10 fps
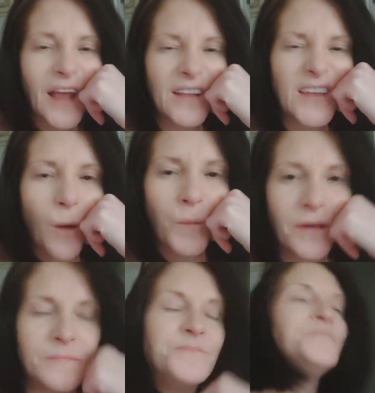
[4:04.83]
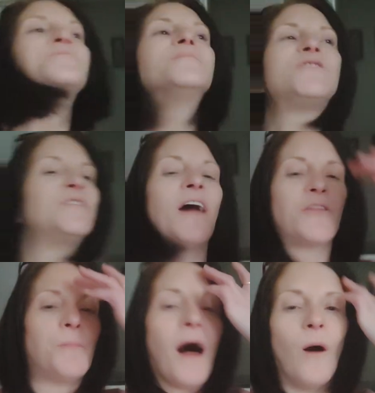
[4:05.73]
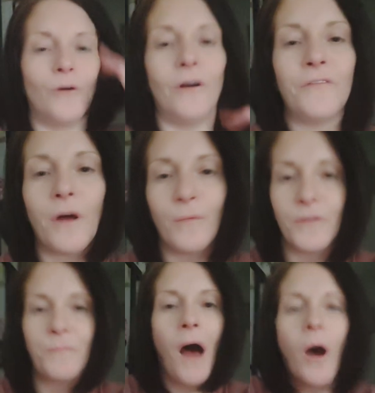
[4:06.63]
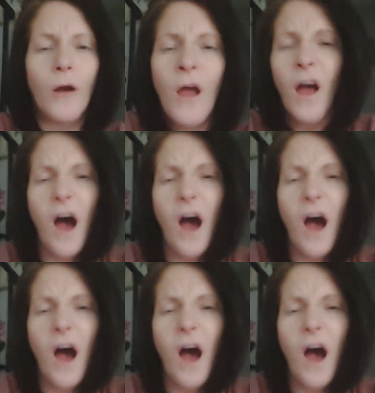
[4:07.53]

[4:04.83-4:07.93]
it's helping it's not the powder i thought it was powder